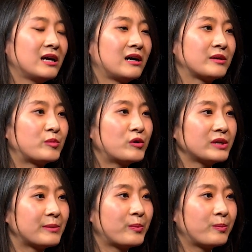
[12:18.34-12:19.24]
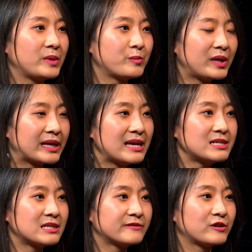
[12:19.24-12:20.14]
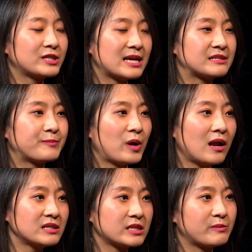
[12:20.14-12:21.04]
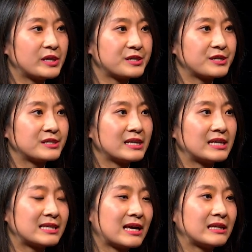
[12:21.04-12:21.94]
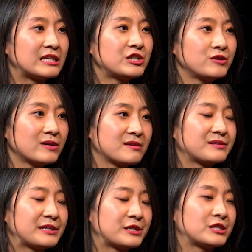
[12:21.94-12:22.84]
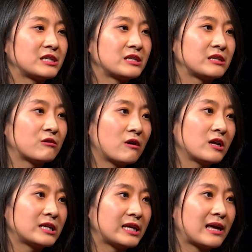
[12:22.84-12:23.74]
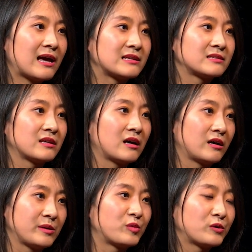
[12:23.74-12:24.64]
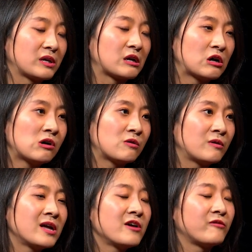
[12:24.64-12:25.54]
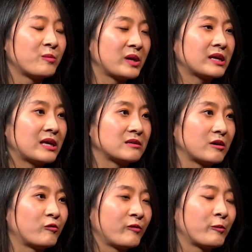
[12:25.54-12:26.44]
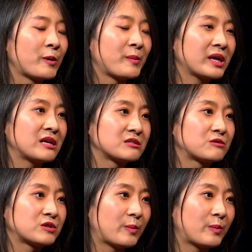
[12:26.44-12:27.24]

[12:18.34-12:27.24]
Important implications for Chinese policymakers is that they should consider gender equality as an important goal when making social